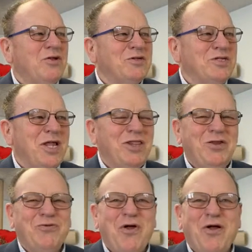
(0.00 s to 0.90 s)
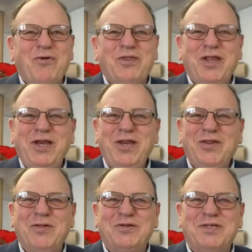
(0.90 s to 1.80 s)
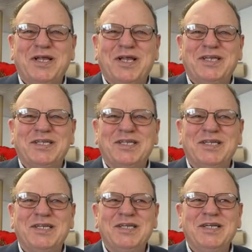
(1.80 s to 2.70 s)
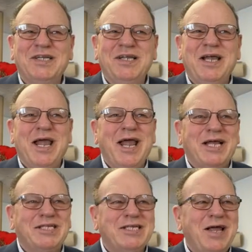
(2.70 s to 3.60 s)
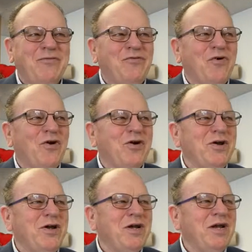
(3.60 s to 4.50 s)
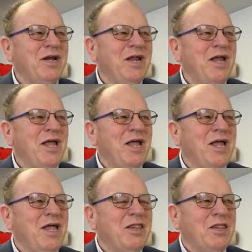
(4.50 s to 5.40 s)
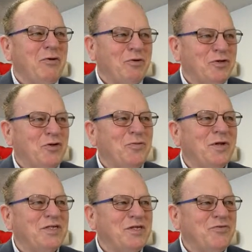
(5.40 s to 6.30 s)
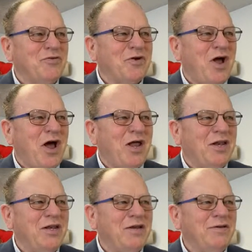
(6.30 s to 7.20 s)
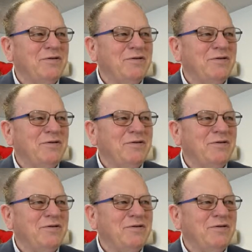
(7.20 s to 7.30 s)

there's nothing wrong with any of those things, except for they were too busy for God.